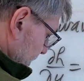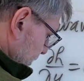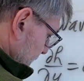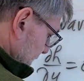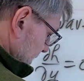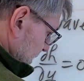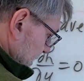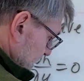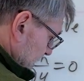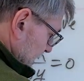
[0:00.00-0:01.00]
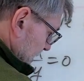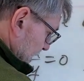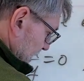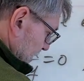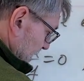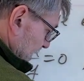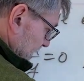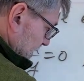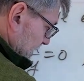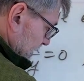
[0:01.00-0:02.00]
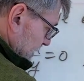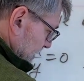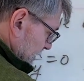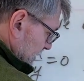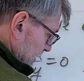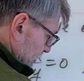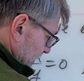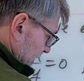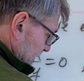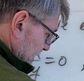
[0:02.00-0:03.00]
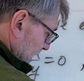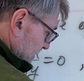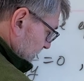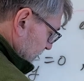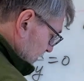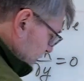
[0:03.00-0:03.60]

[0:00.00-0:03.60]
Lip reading: the plus, then the minus. We get the same differential